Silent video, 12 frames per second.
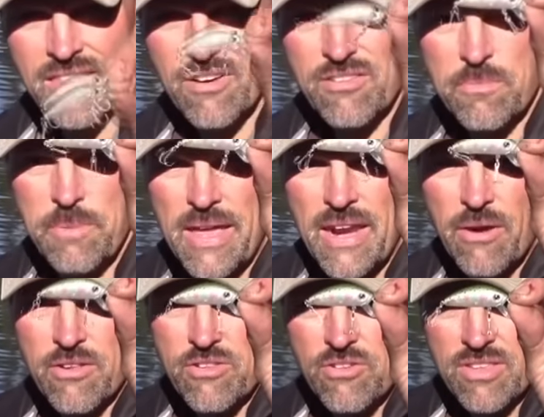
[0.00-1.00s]
there's the bait I
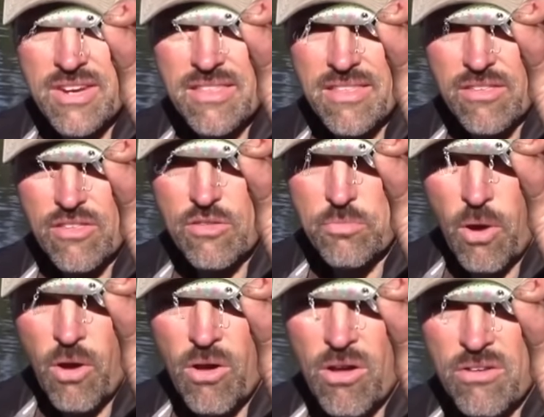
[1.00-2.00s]
was using. It's a
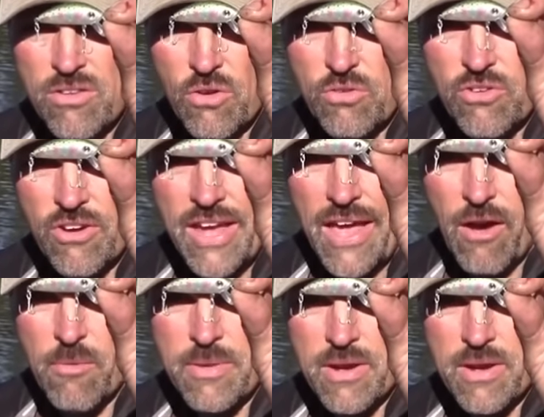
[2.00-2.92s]
small Yozuri L